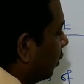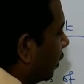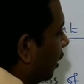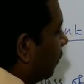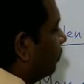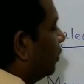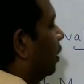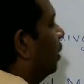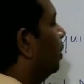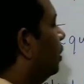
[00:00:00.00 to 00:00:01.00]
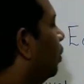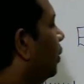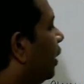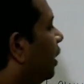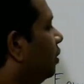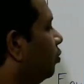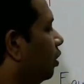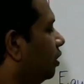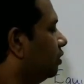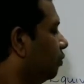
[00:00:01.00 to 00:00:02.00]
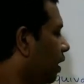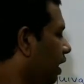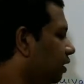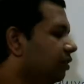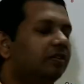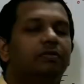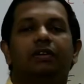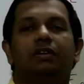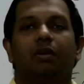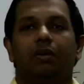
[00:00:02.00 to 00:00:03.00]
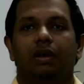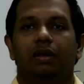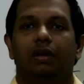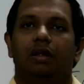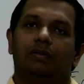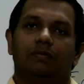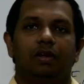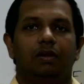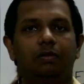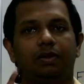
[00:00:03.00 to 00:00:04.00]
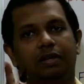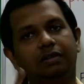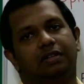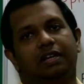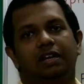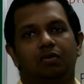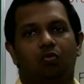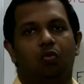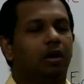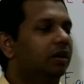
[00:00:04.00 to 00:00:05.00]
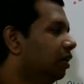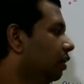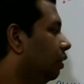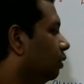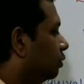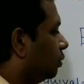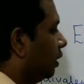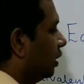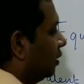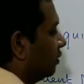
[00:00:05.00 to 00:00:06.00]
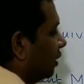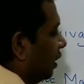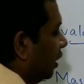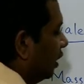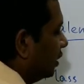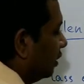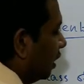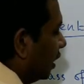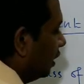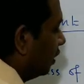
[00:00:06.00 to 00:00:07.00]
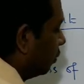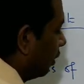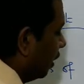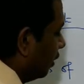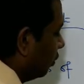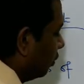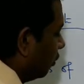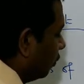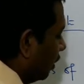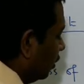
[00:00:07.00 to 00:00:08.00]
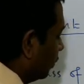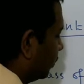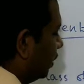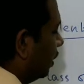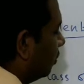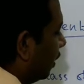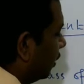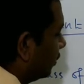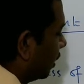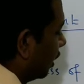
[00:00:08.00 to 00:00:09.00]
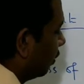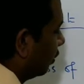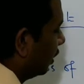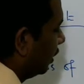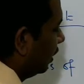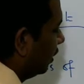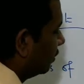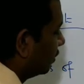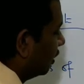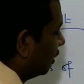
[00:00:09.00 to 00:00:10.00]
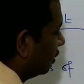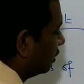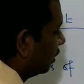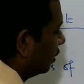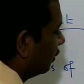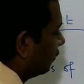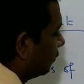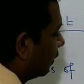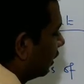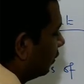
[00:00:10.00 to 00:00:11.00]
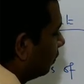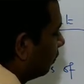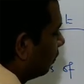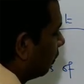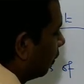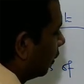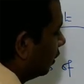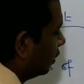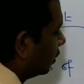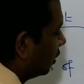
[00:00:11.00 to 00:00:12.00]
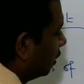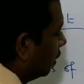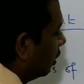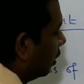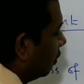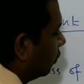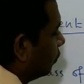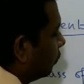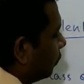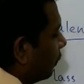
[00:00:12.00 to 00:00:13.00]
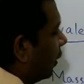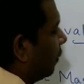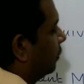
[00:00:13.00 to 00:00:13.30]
okay now again what is the valency of the chlorine we know it is again 1 so I can say the equivalent weight of Cl minus ion is 35.5